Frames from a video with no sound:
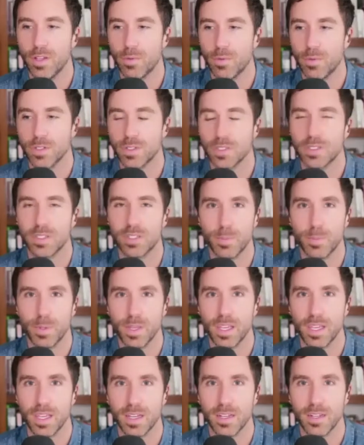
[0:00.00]
will still
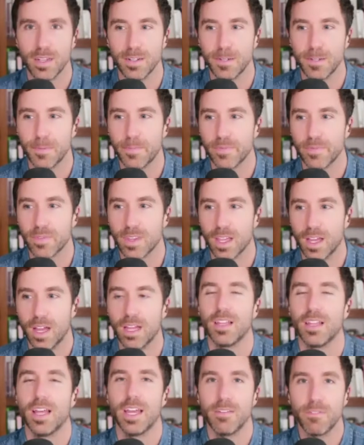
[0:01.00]
be a
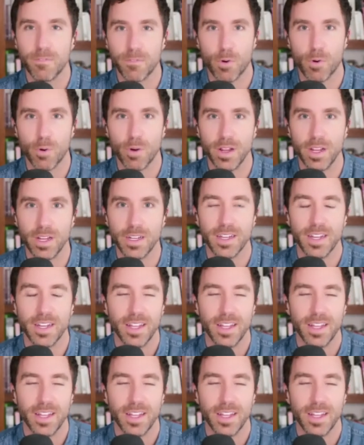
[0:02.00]
life for it.